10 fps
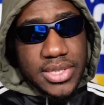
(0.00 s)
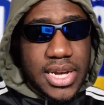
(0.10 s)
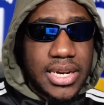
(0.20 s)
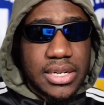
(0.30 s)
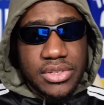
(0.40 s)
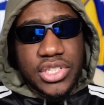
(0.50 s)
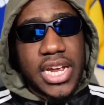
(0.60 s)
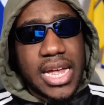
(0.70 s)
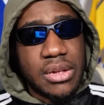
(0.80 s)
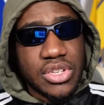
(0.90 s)
And check
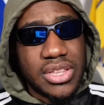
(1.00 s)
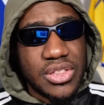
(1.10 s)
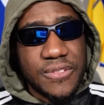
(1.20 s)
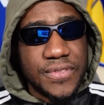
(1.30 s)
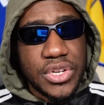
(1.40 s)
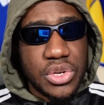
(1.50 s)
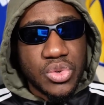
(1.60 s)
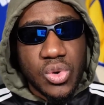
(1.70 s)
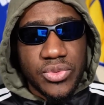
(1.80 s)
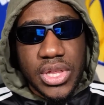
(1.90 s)
out the videos
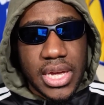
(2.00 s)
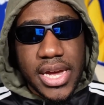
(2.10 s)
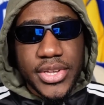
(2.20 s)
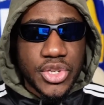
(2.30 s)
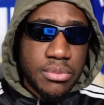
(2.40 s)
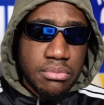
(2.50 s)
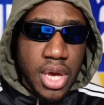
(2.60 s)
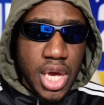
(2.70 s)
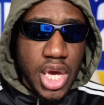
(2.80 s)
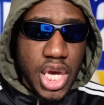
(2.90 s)
over there, guys.
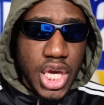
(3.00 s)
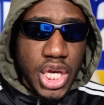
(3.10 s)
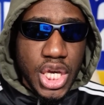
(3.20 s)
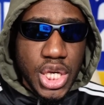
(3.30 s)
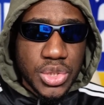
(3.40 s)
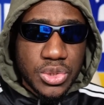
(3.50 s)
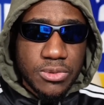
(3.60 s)
Peace.